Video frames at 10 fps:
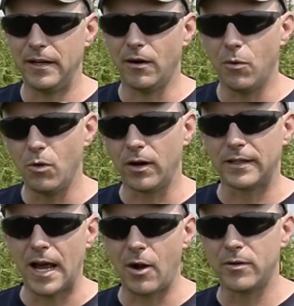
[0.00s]
it all
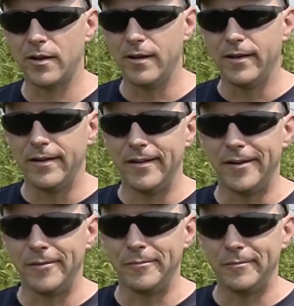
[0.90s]
worked out.
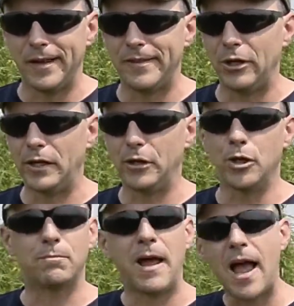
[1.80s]
Um, they only
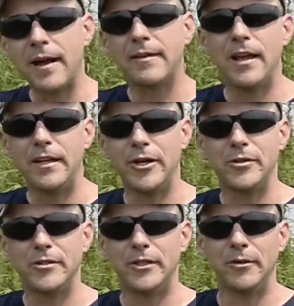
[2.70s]
look back 10
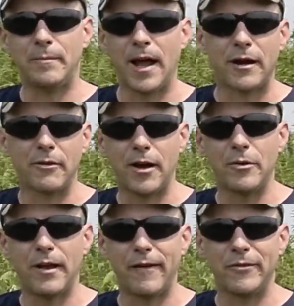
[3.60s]
years in your
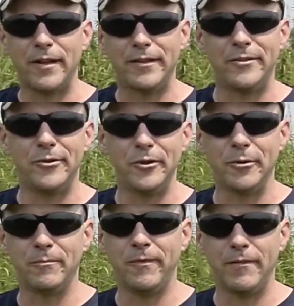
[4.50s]
background after they do
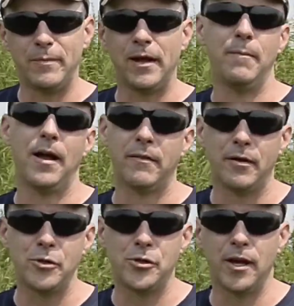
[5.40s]
your FBI
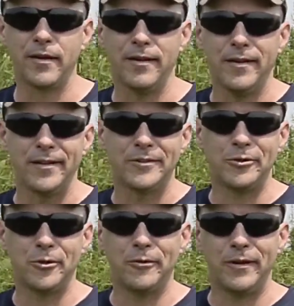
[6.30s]
background check.
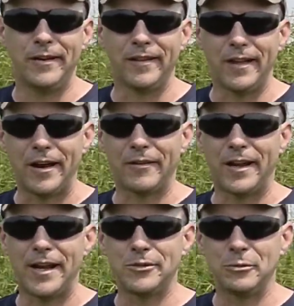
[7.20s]
So in a lot of
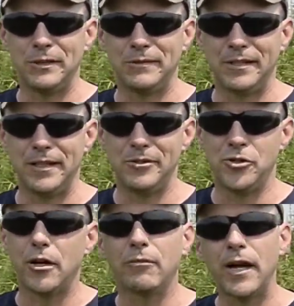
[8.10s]
cases, we've seen
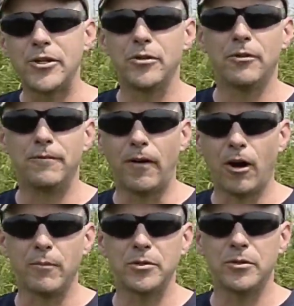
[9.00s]
generational
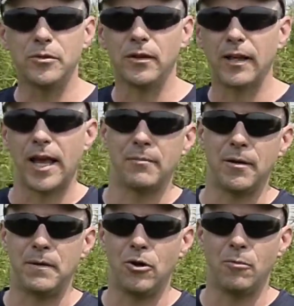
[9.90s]
farms who the land
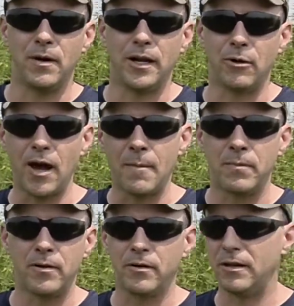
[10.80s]
might be owned by
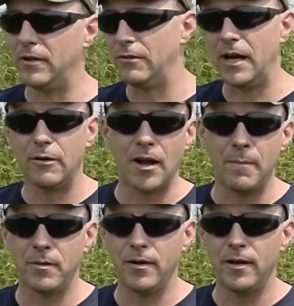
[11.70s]
grandpa or even great
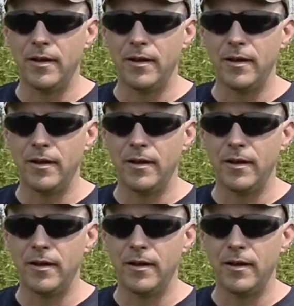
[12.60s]
grandpa.